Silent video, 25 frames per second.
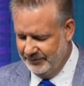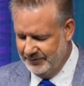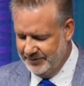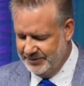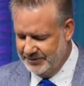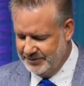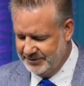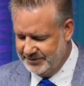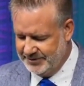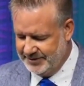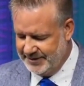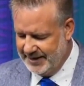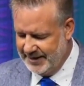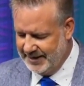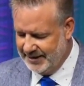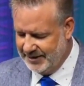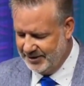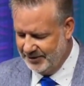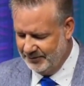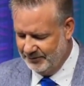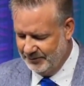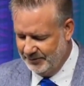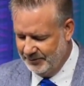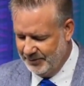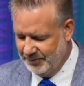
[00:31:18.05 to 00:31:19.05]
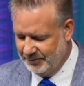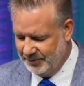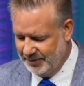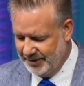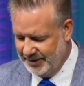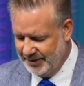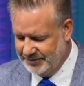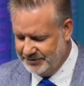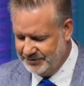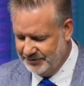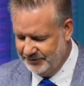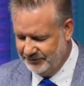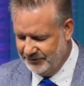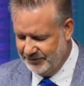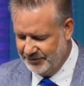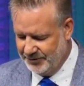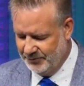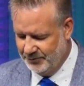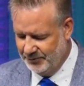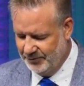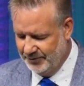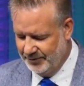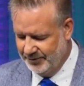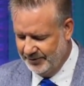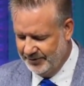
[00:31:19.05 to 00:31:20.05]
We just thank you and we praise you for your
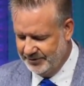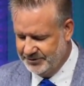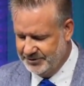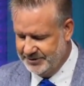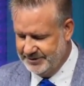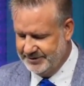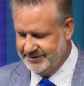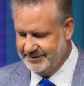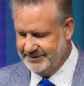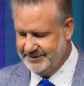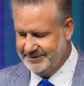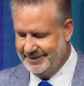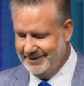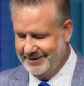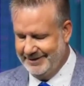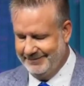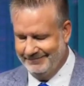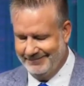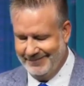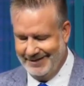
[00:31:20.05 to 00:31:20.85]
word. In Jesus' name,